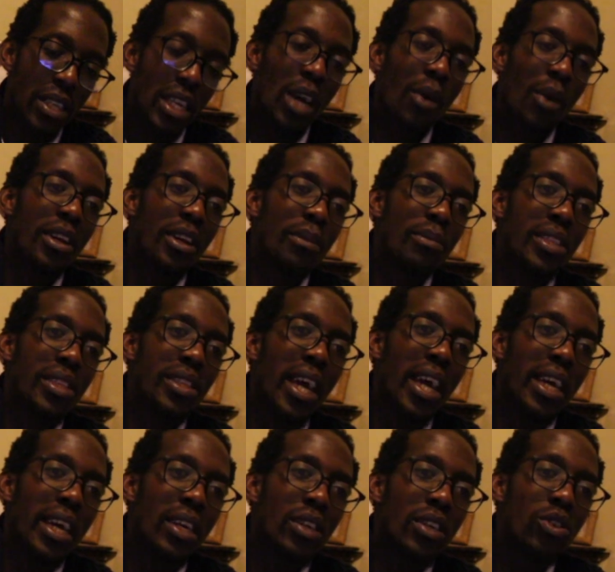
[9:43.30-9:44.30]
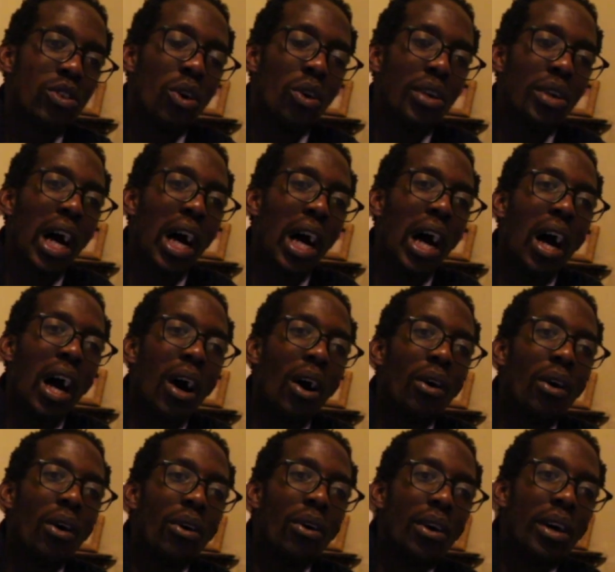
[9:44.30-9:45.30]
You get what I'm saying? So
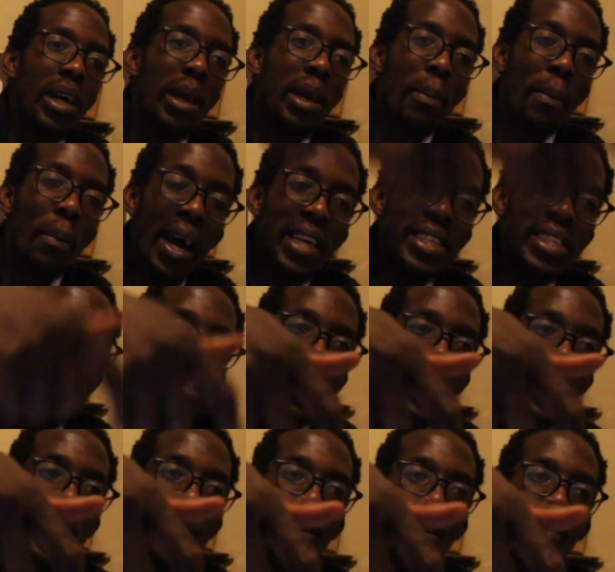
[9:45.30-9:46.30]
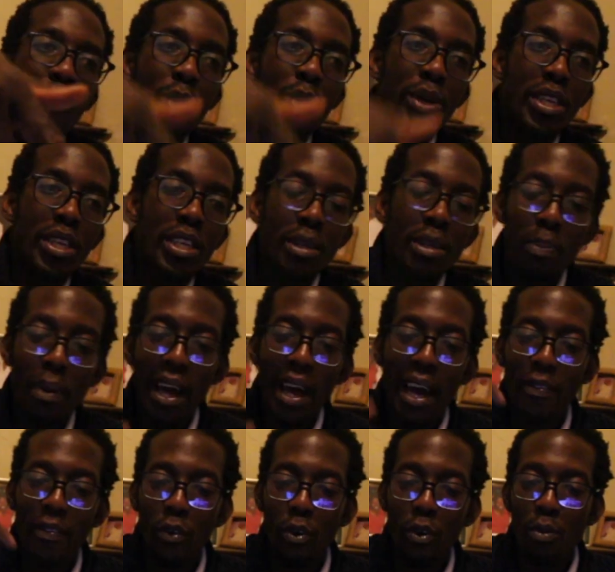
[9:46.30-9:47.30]
now, imagine if we didn't
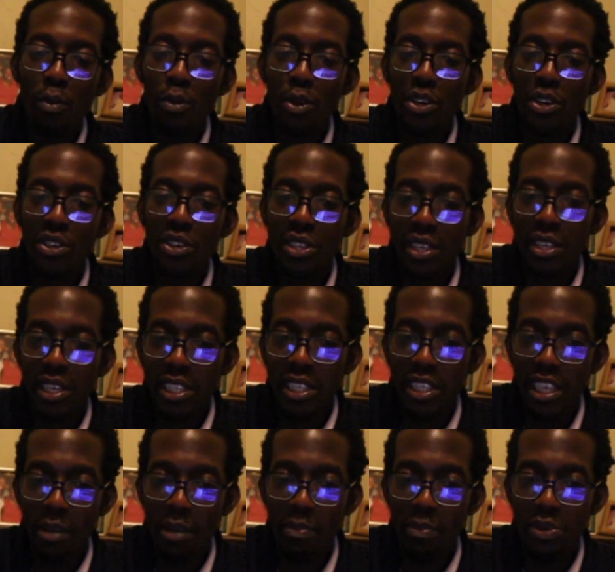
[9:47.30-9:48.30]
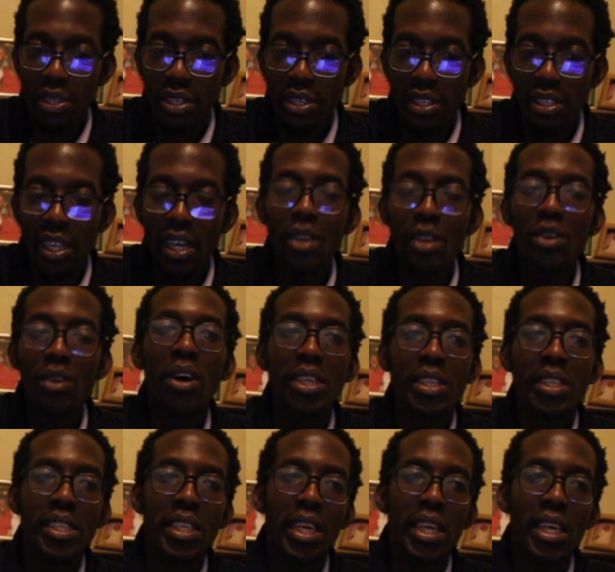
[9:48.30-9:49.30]
apply the commercial exception in that
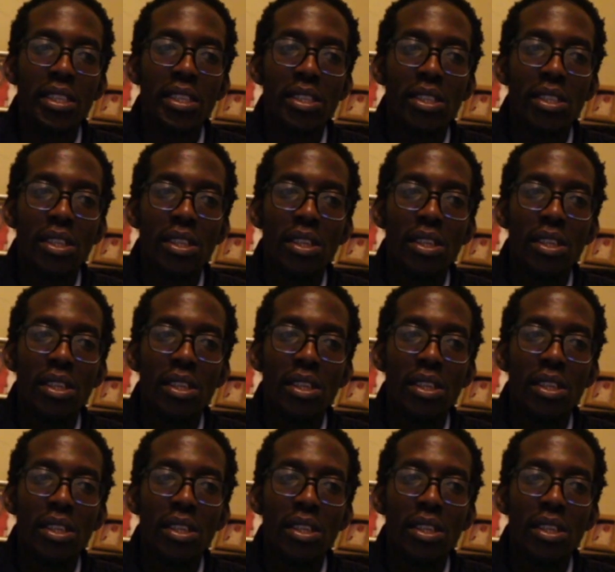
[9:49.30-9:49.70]
context.